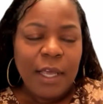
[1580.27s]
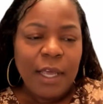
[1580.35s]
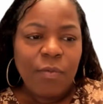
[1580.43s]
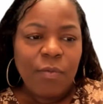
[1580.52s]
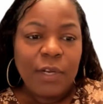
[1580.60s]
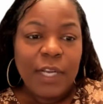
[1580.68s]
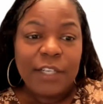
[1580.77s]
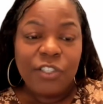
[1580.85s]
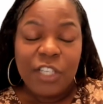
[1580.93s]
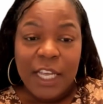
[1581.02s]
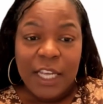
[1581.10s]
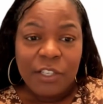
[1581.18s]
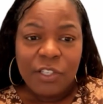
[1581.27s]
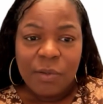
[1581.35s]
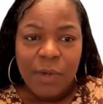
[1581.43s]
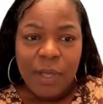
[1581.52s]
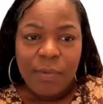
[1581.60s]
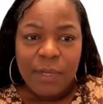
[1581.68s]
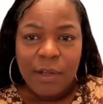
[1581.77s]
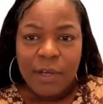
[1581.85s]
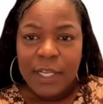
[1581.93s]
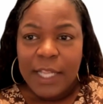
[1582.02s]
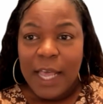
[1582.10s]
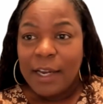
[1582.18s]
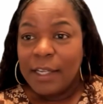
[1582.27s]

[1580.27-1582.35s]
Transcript: and will that change the way we look at that?